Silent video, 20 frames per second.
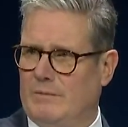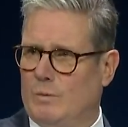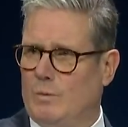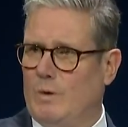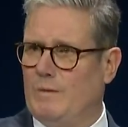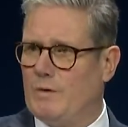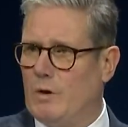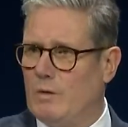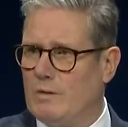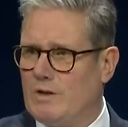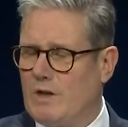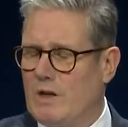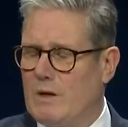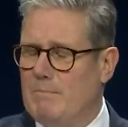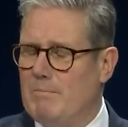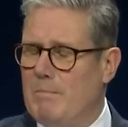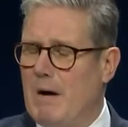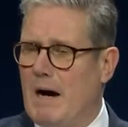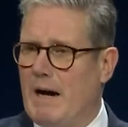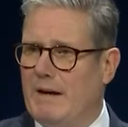We've got to
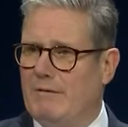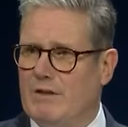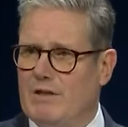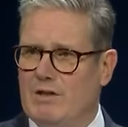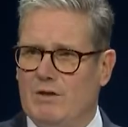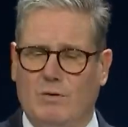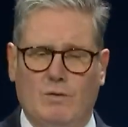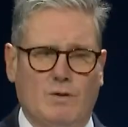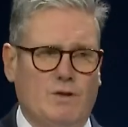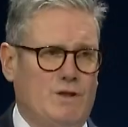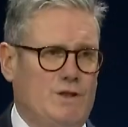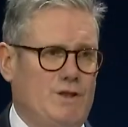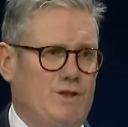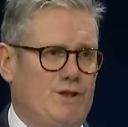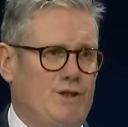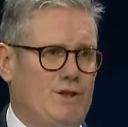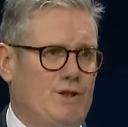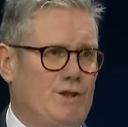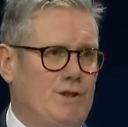combine resources,